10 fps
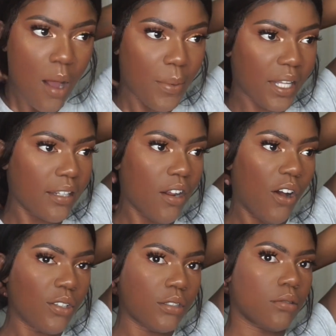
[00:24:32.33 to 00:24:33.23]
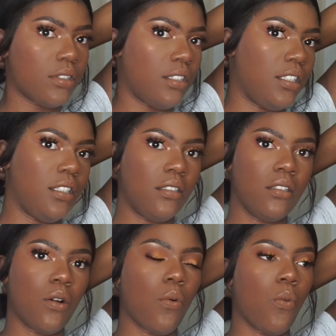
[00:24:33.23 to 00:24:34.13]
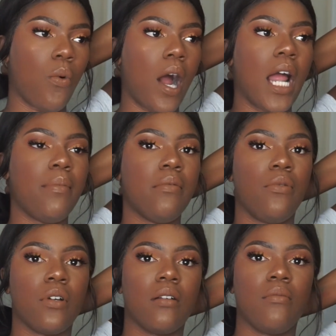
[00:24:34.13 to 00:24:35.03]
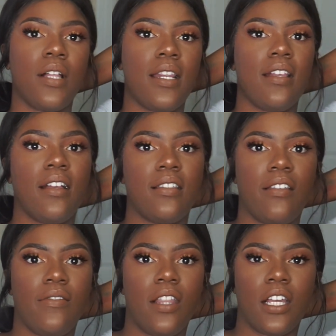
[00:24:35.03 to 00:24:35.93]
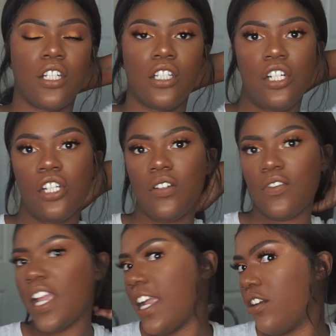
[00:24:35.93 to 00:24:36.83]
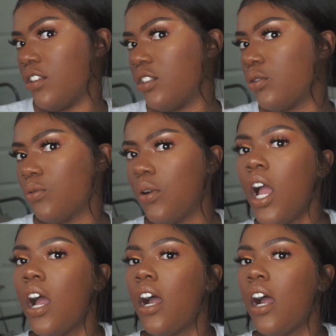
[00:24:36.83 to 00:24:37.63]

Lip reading: But I can also see why people were complaining because they feel like she should have catered to